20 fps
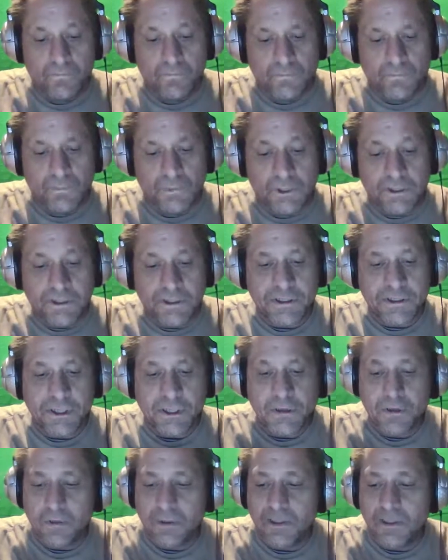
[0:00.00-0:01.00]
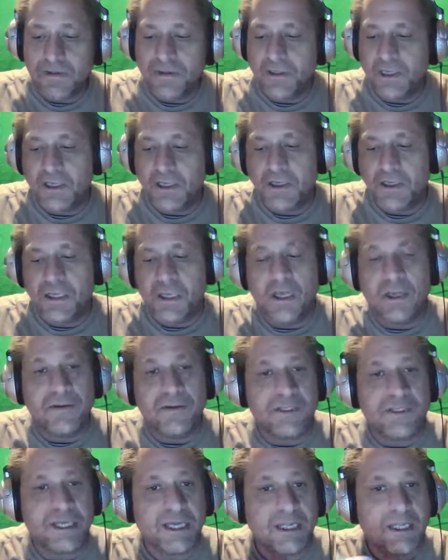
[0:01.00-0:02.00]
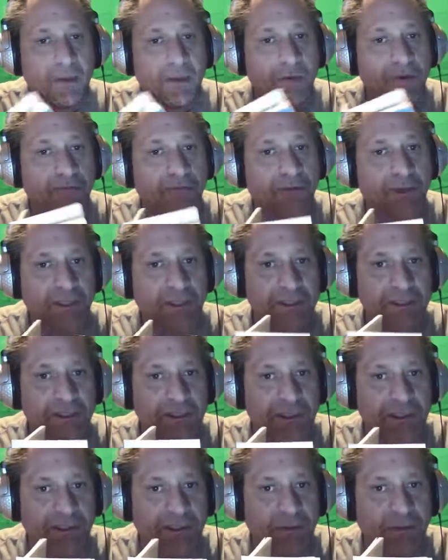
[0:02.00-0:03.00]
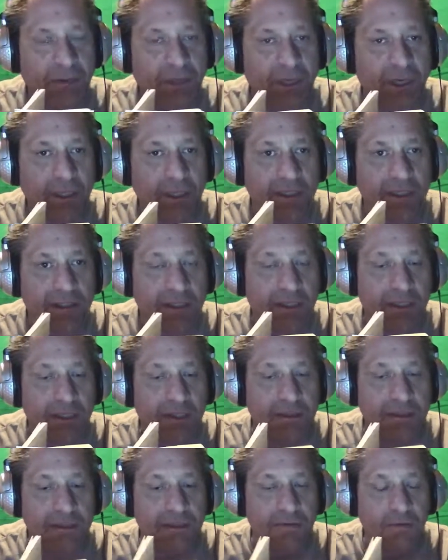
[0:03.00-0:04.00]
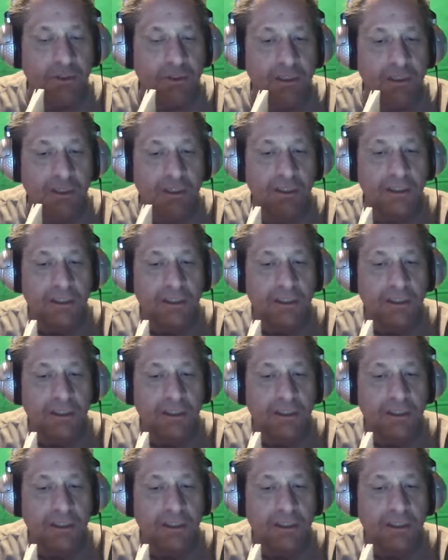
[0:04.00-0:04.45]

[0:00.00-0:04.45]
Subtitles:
Let's start with the daily reflections. This is where I started this morning.